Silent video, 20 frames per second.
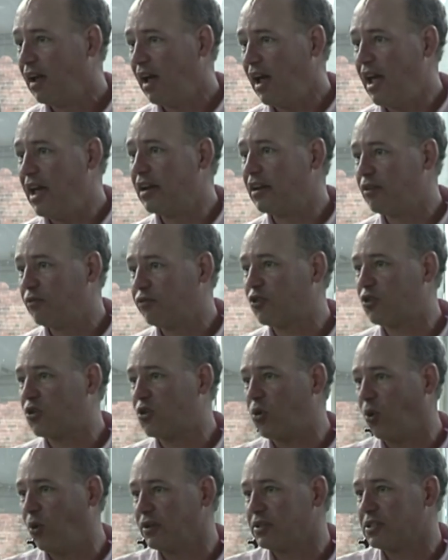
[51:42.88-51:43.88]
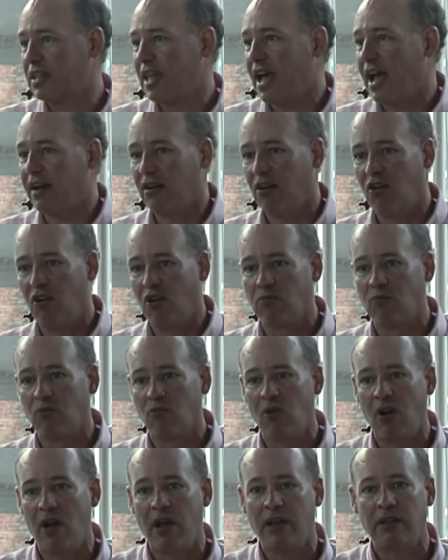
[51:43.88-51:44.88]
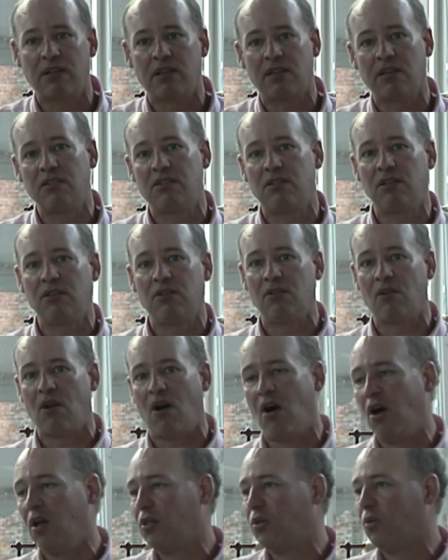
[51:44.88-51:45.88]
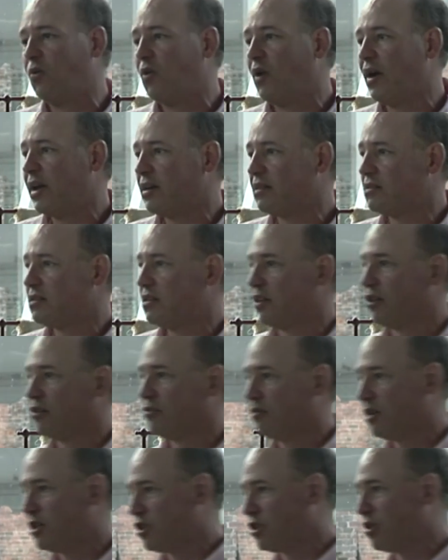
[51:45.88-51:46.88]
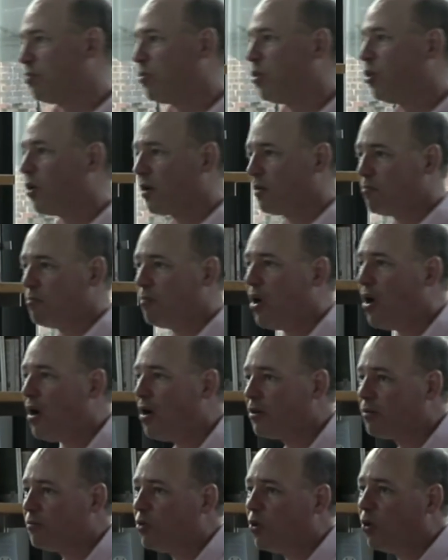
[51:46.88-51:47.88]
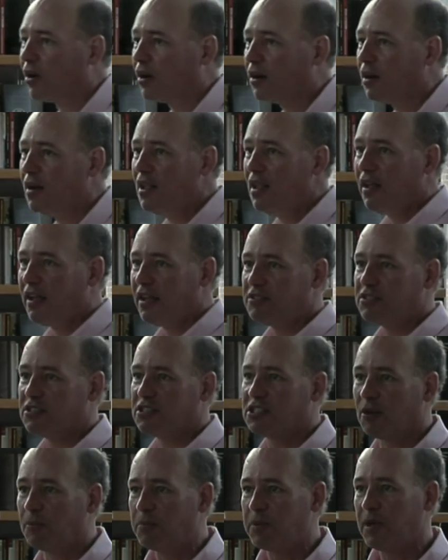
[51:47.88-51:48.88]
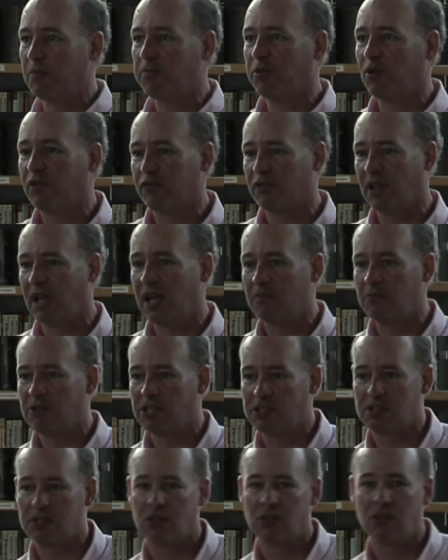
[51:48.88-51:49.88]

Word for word: And of course, that home run continued all the way until it reached the port in Baltimore. And some people have claimed it's the